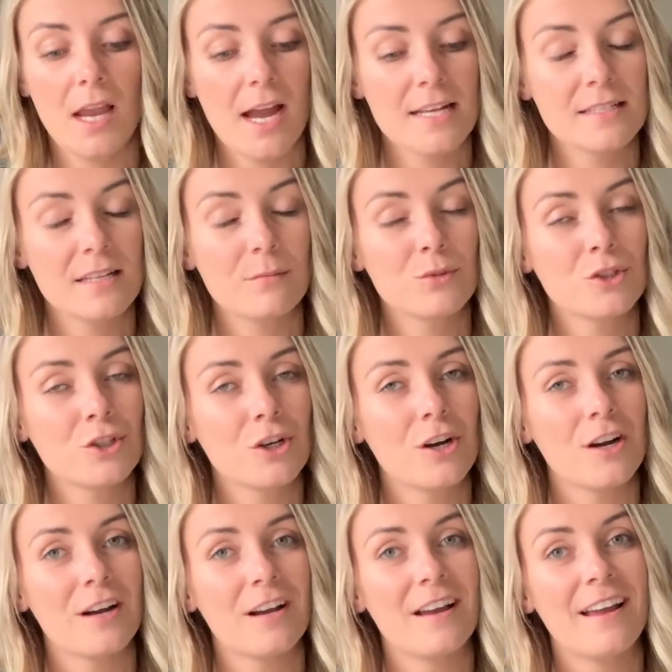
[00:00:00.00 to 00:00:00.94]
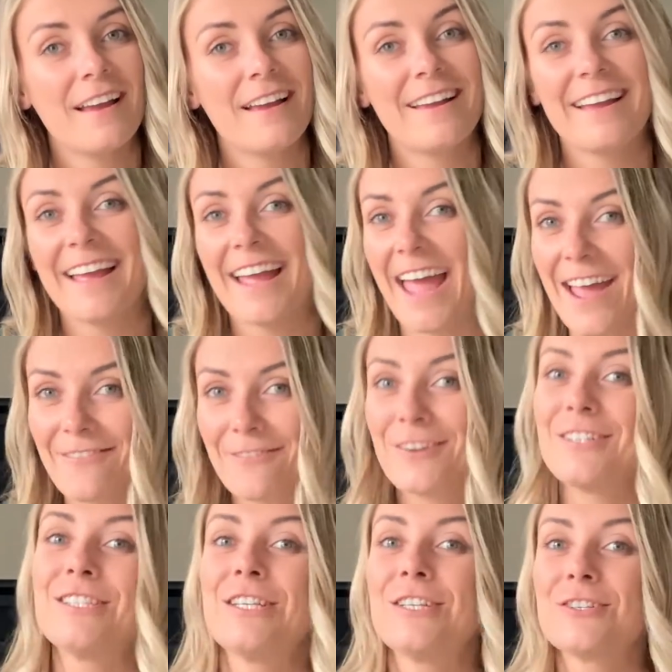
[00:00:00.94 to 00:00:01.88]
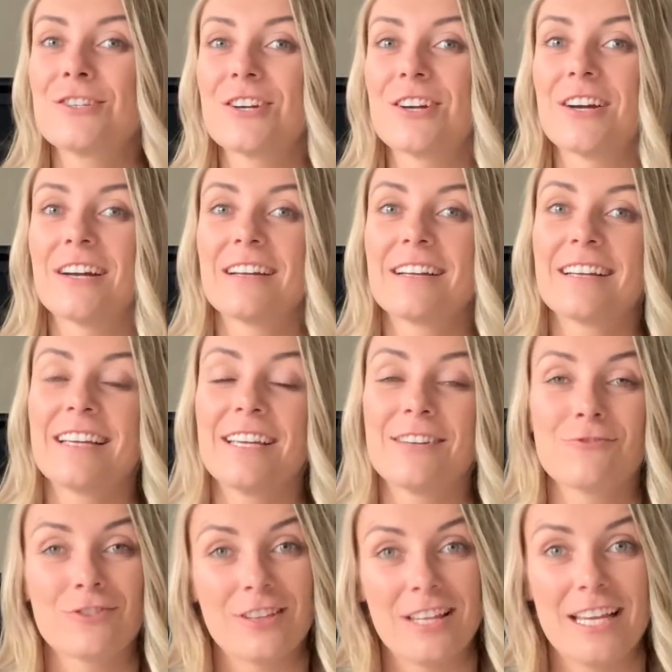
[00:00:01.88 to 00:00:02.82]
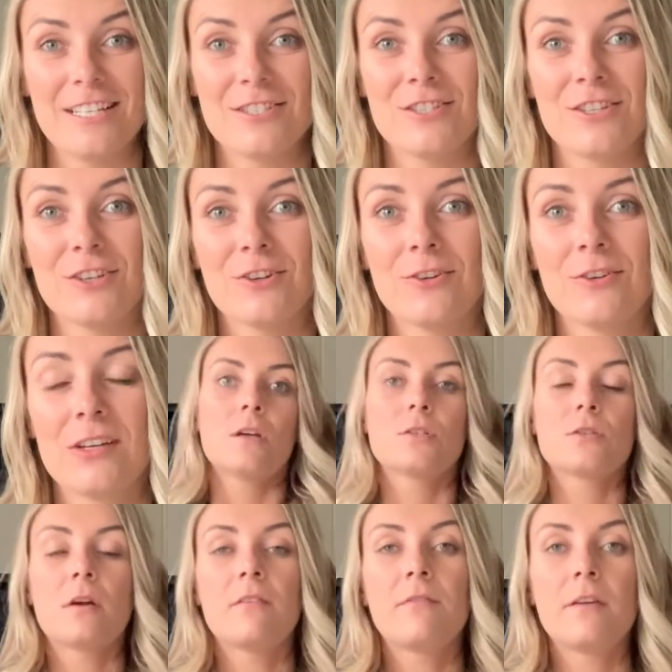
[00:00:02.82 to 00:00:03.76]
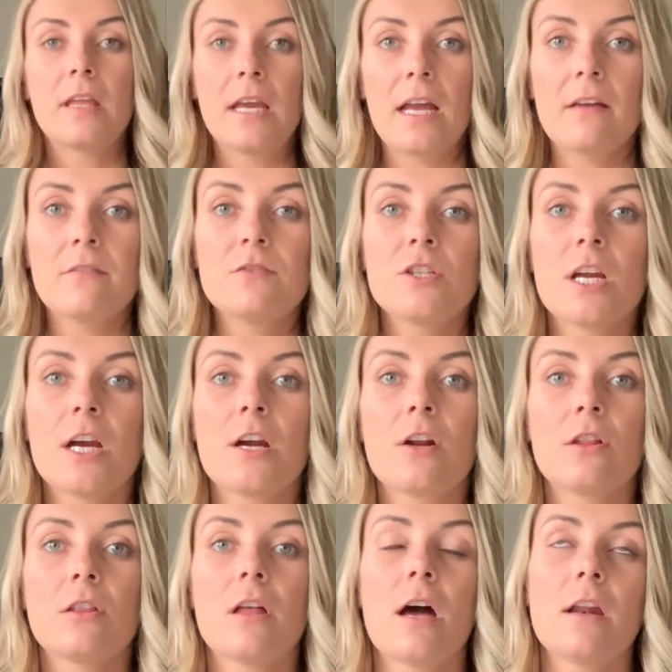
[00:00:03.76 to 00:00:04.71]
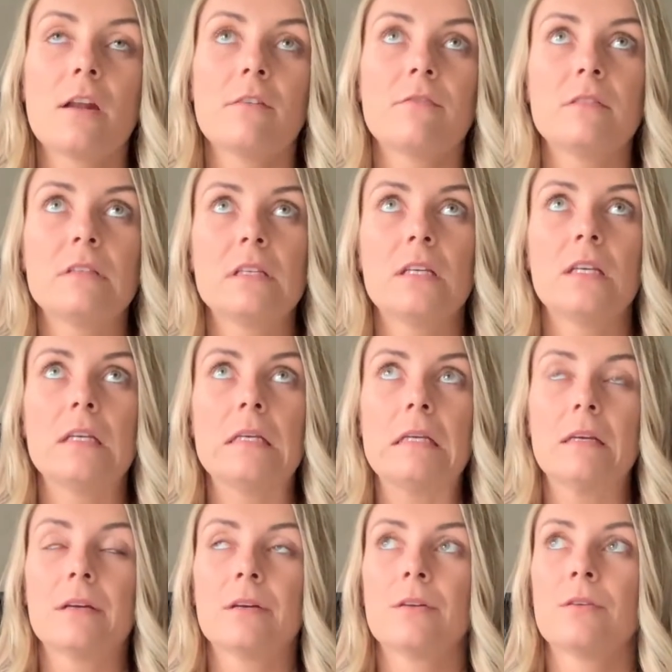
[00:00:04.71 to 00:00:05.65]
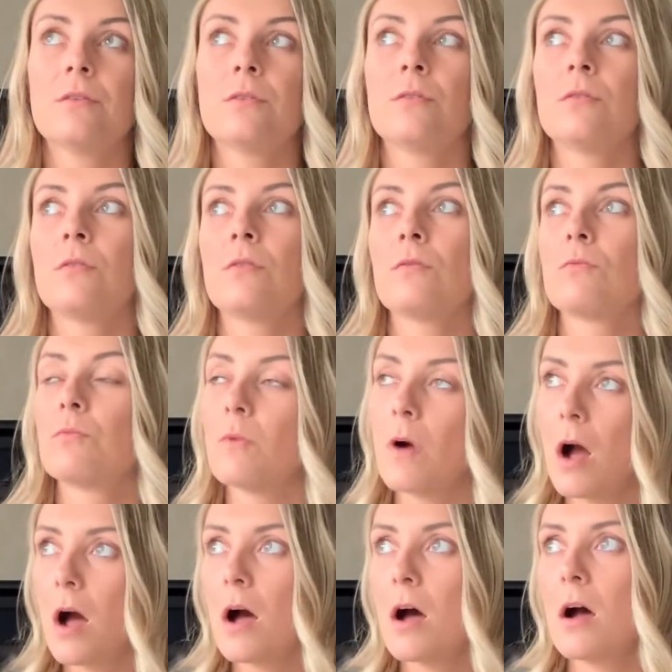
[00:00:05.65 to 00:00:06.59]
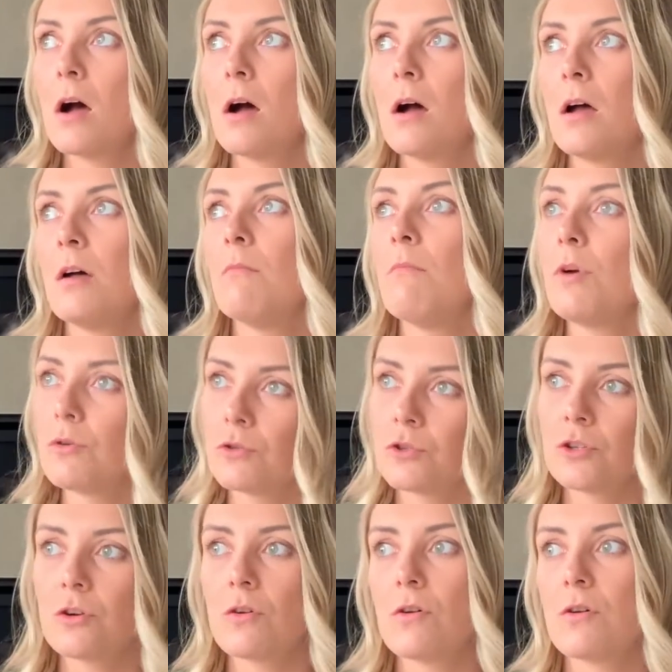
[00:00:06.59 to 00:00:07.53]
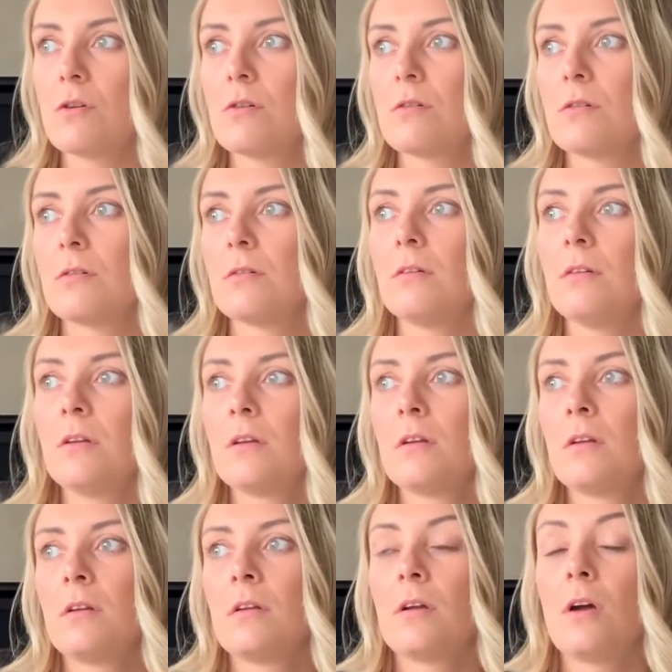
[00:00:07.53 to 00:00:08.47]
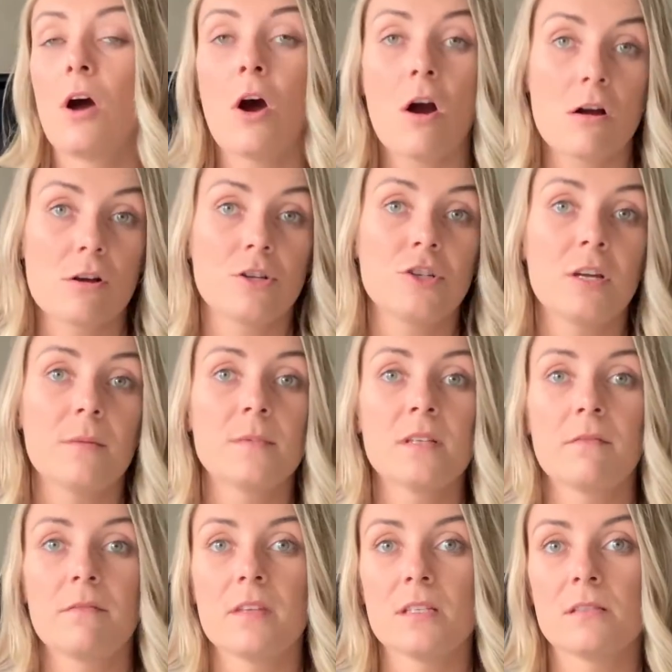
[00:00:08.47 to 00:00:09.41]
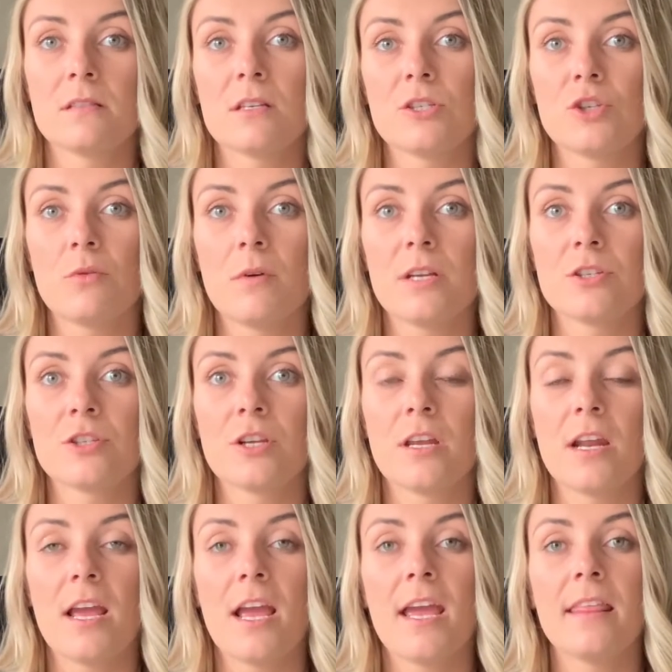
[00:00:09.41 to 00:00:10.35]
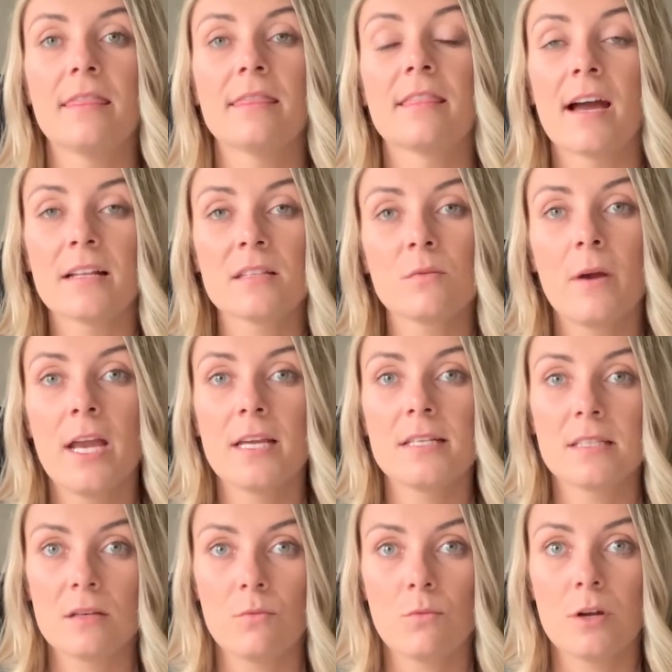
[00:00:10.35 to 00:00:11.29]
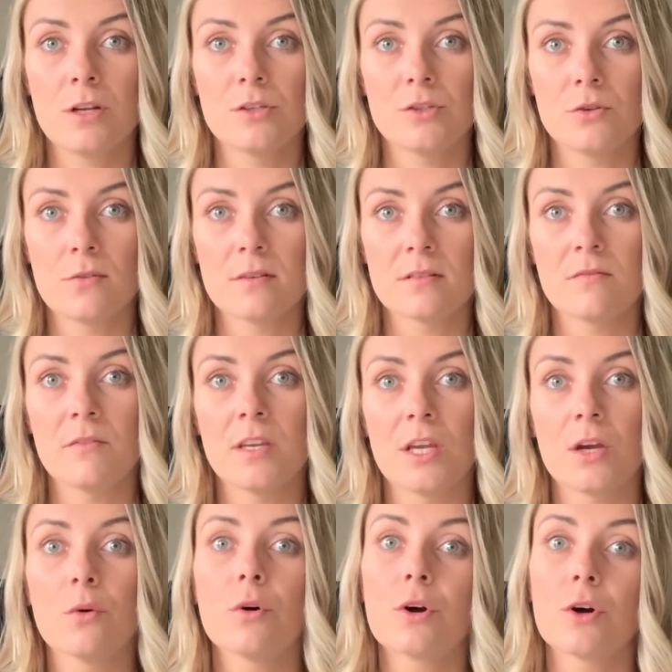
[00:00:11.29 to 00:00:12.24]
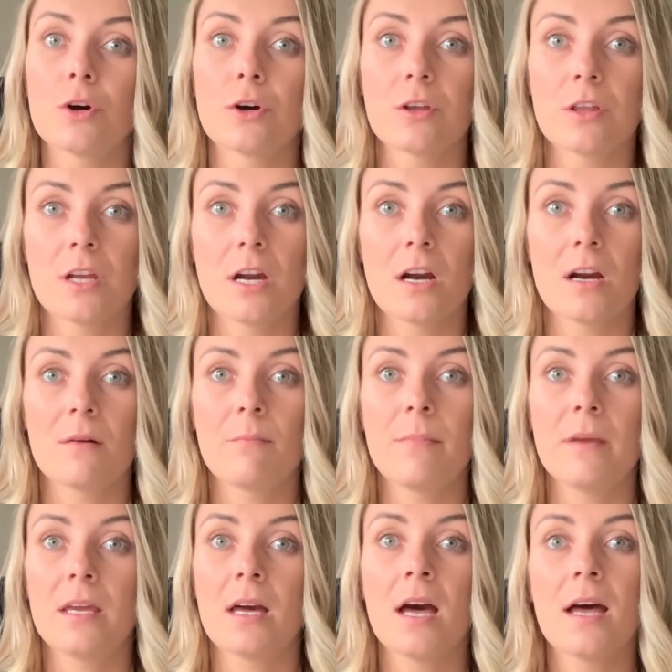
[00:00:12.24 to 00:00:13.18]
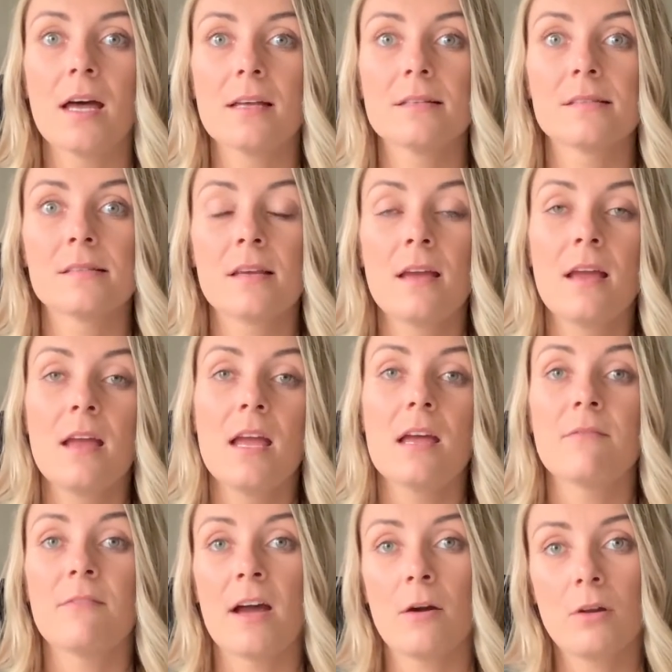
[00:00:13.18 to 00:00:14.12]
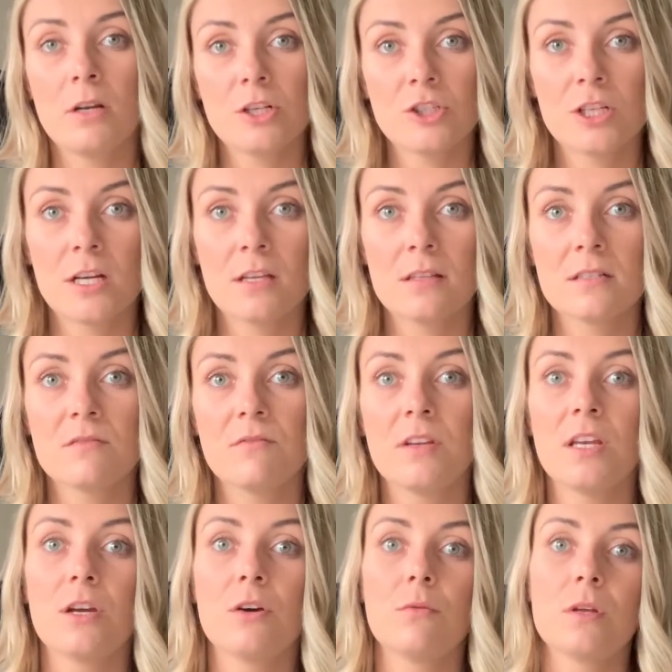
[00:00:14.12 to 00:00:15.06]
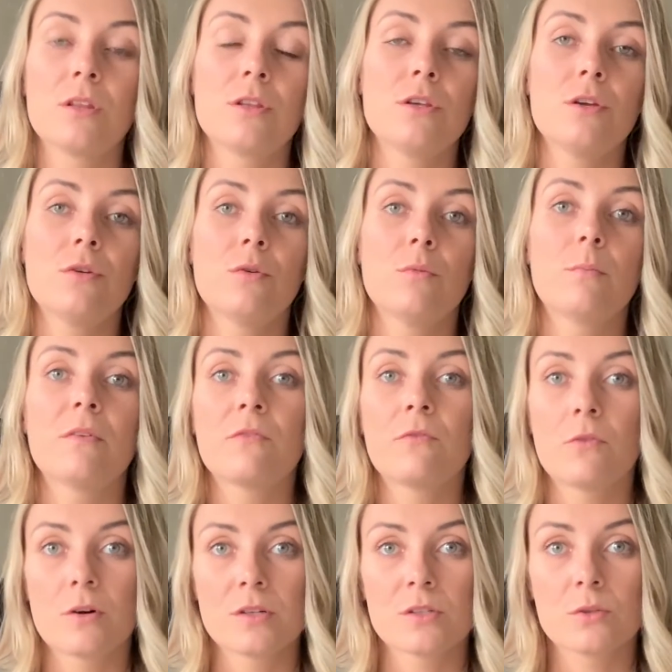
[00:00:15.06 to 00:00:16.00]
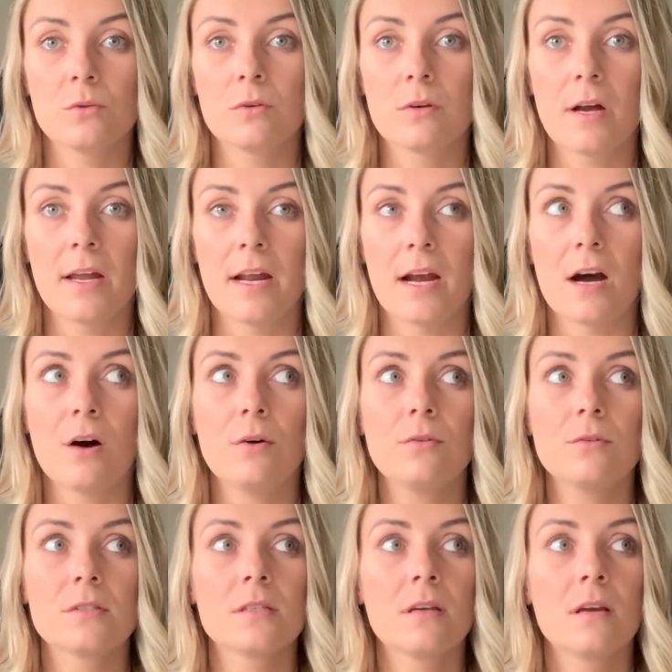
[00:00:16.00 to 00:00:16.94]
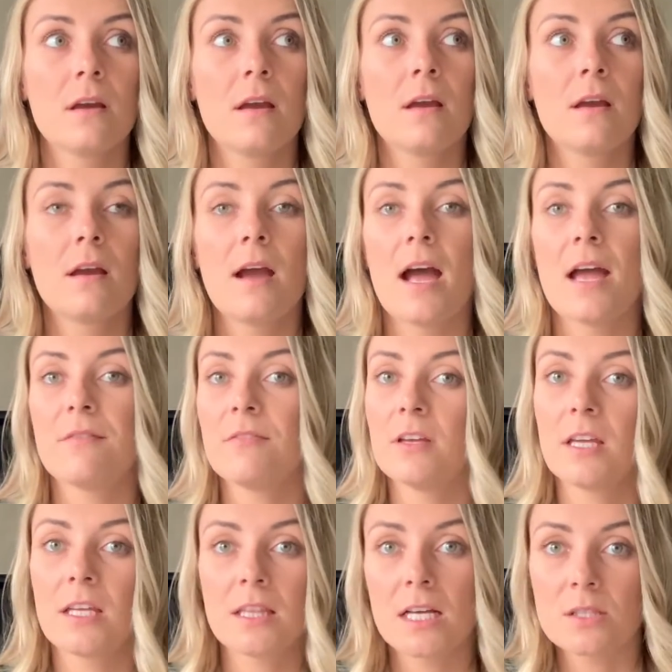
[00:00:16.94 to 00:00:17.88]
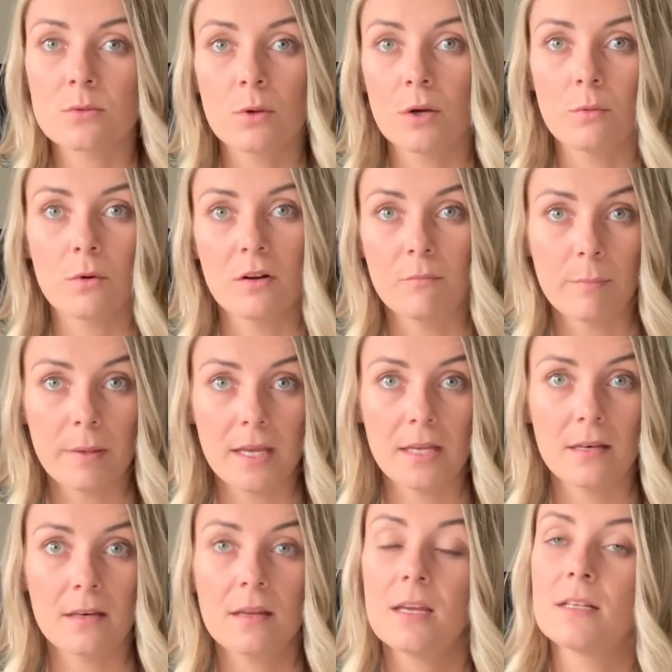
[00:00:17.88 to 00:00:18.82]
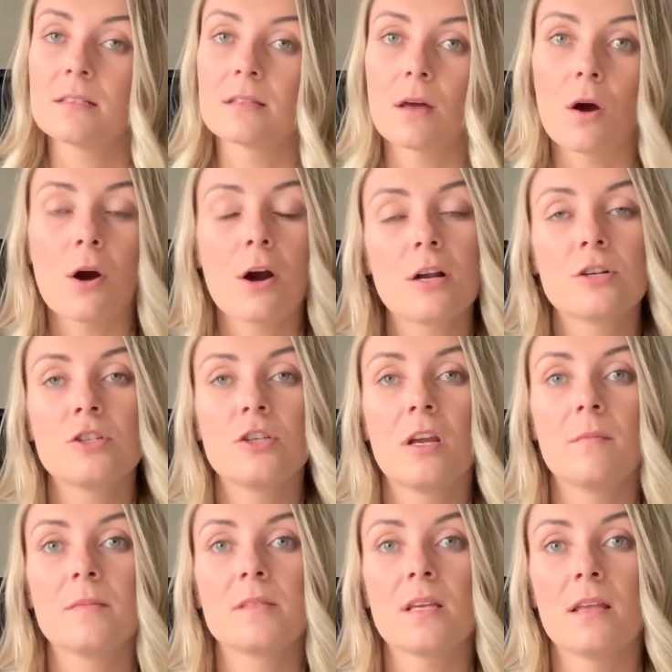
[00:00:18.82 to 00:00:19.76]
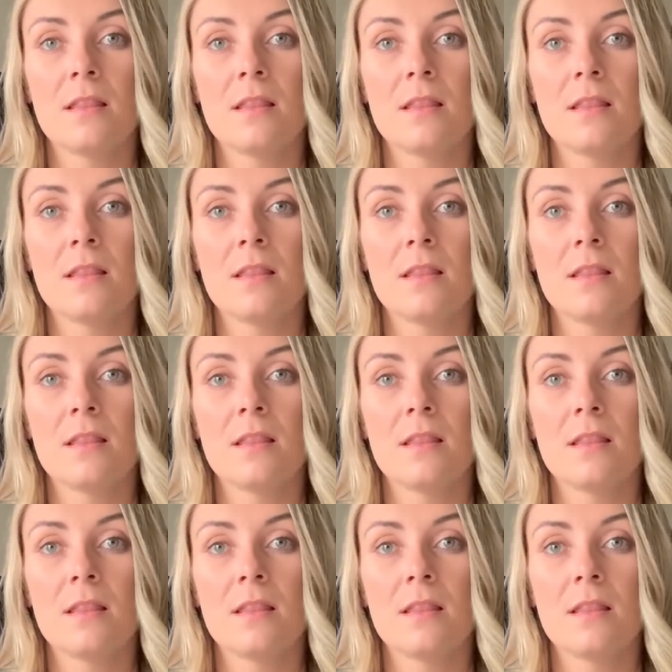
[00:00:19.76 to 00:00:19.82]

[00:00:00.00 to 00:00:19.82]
as I'm sure every teacher can relate to. So I feel like I've shared a lot of the raw emotional hardships of this situation, and that's why I didn't want to do this video earlier, because If I would have shared this video with you before school got out, I feel like that's what it would have been, is the hardships